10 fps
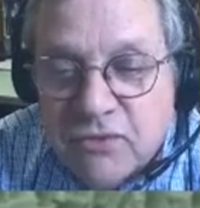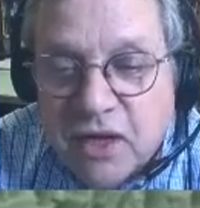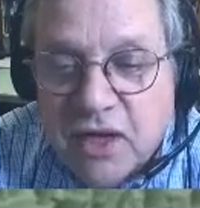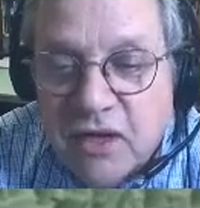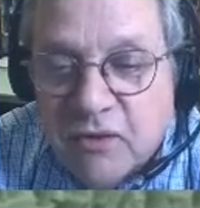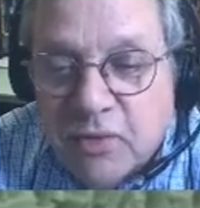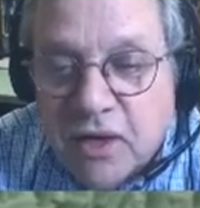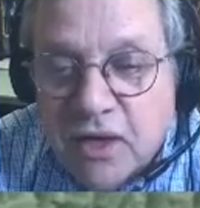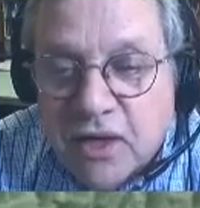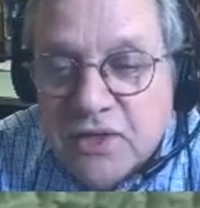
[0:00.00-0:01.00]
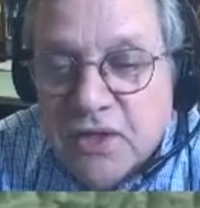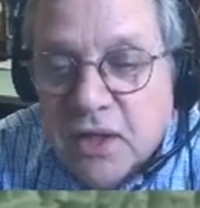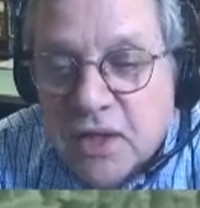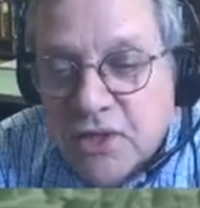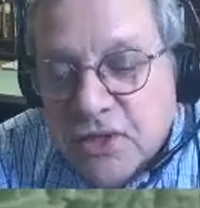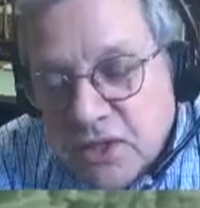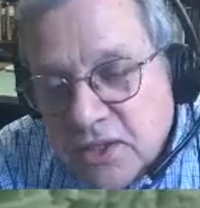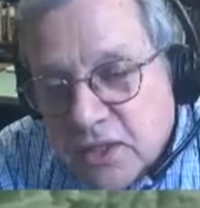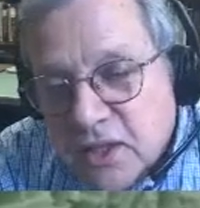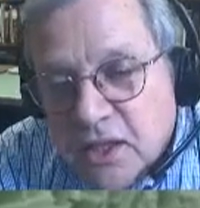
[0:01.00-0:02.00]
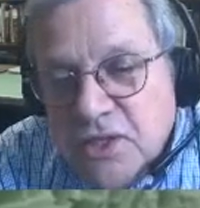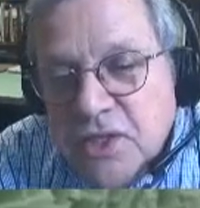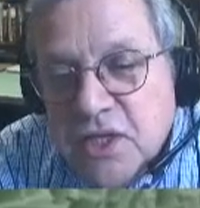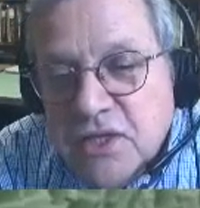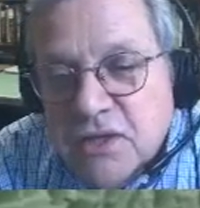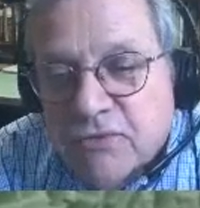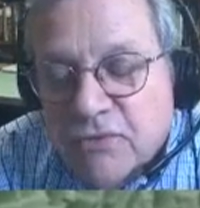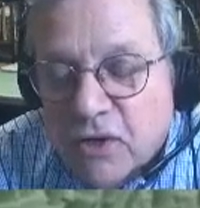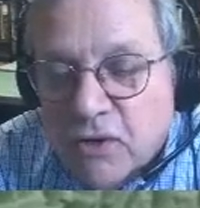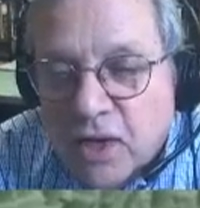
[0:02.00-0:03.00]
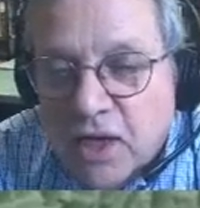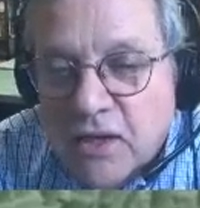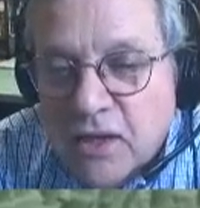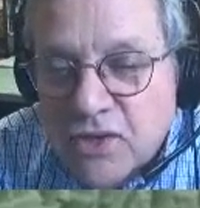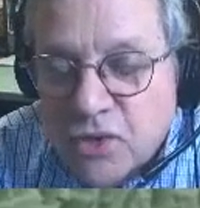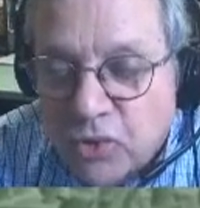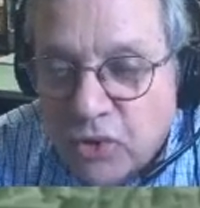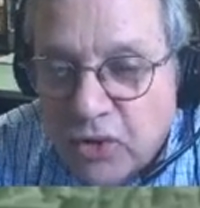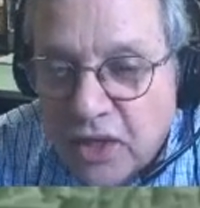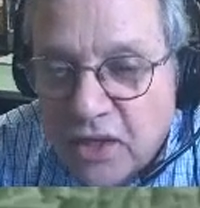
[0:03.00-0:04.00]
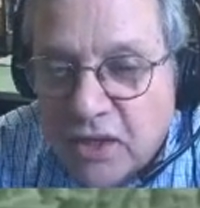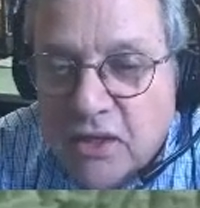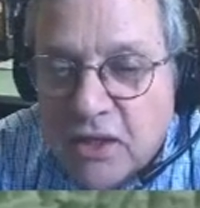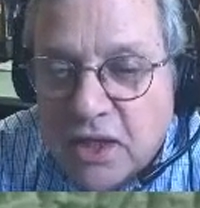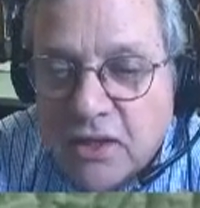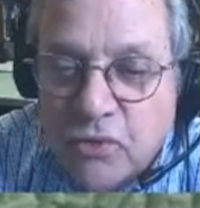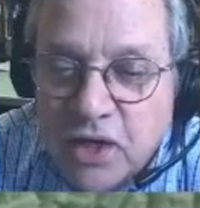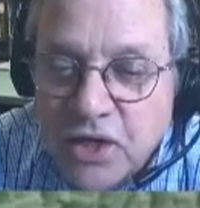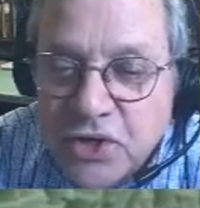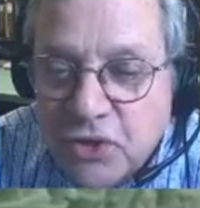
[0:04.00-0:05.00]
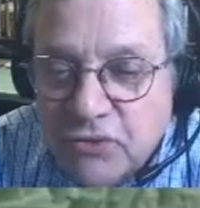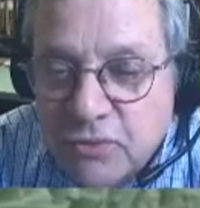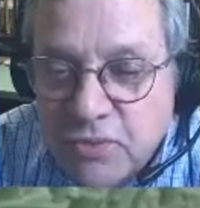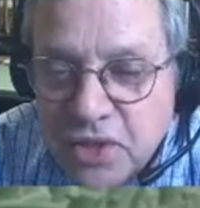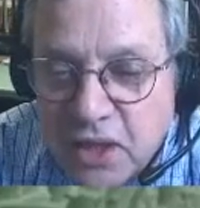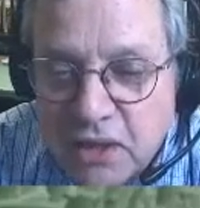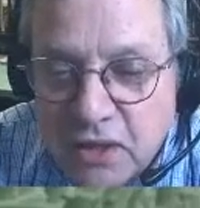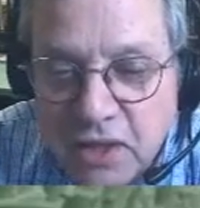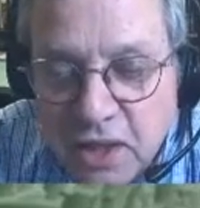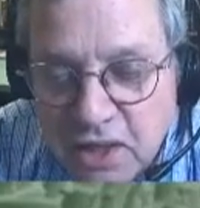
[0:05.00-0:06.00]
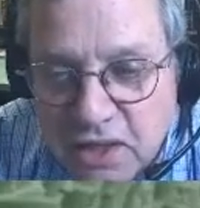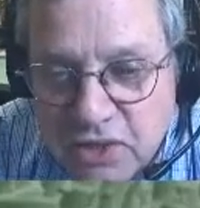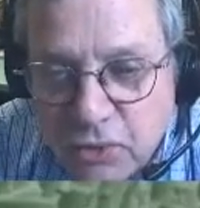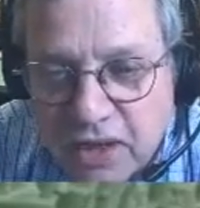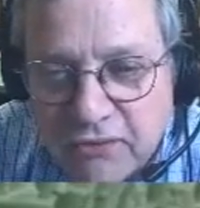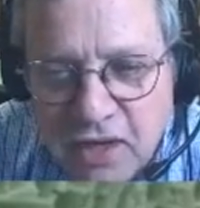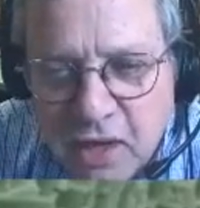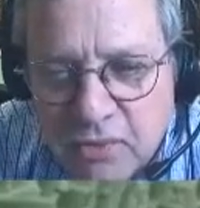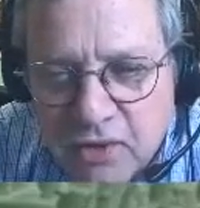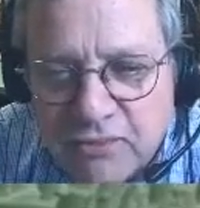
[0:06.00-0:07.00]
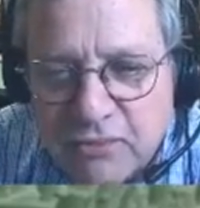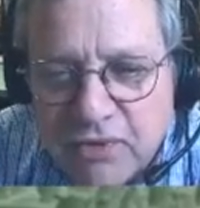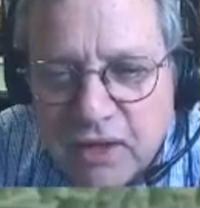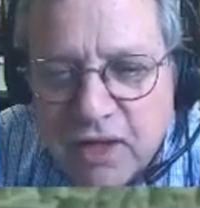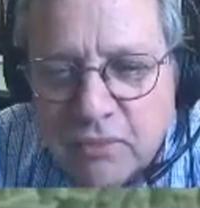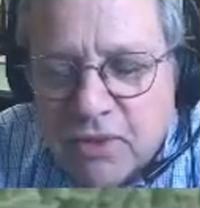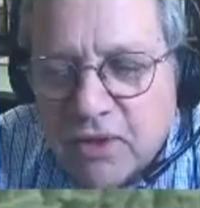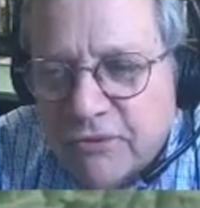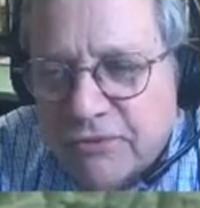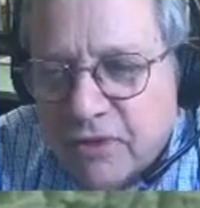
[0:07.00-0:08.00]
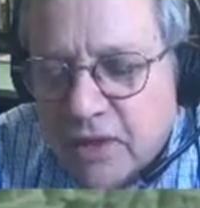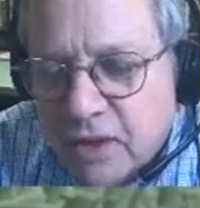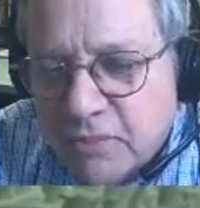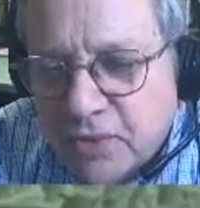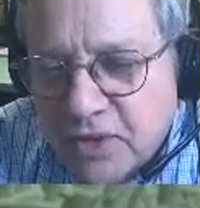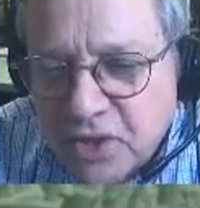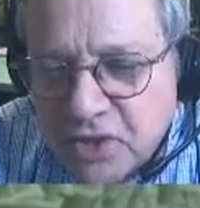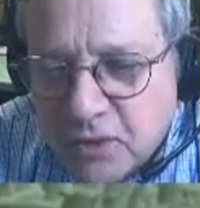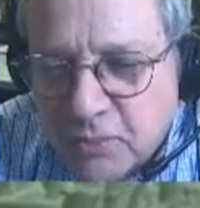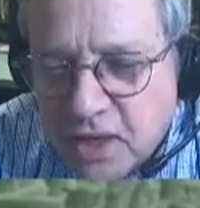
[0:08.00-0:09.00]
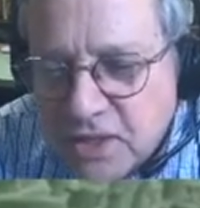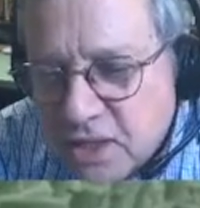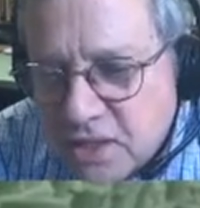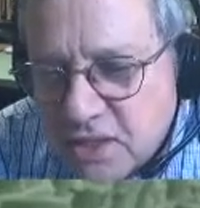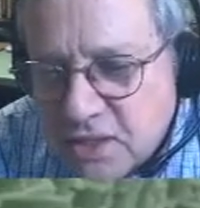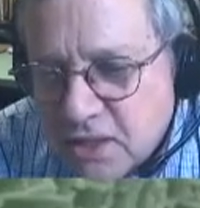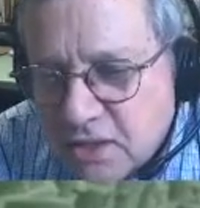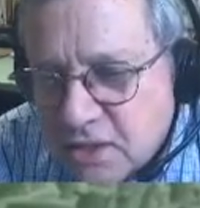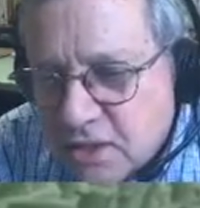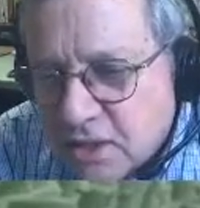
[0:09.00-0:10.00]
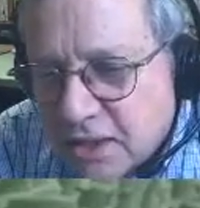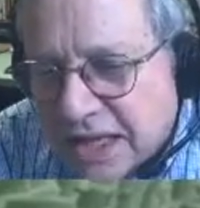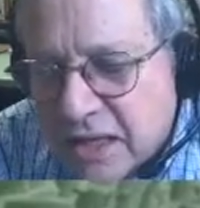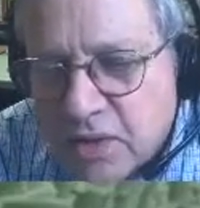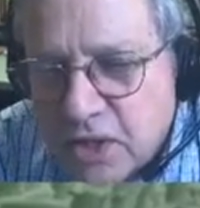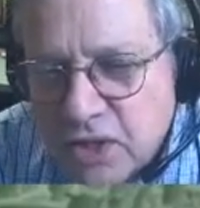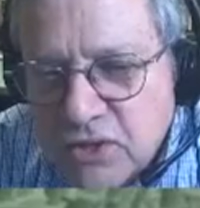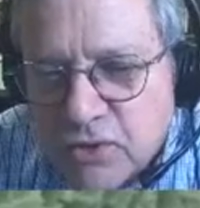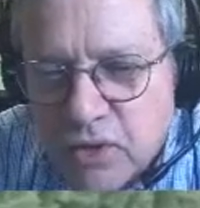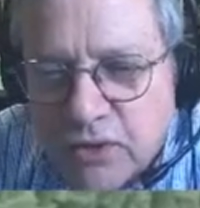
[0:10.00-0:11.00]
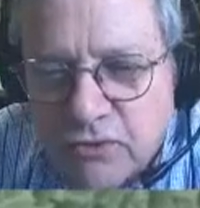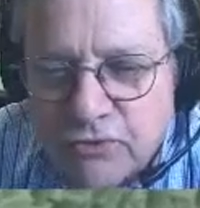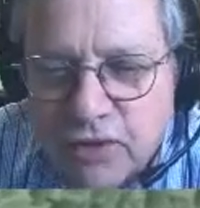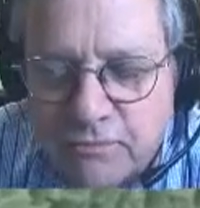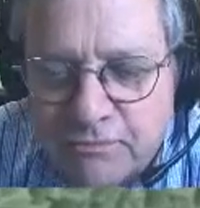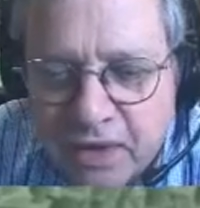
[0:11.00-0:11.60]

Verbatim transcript: a variety of products Char Technologies, and the far right is a rotary kiln like the one I showed from China. So we have a number of a number of uh, potential processes that uh, can be used for retrofit,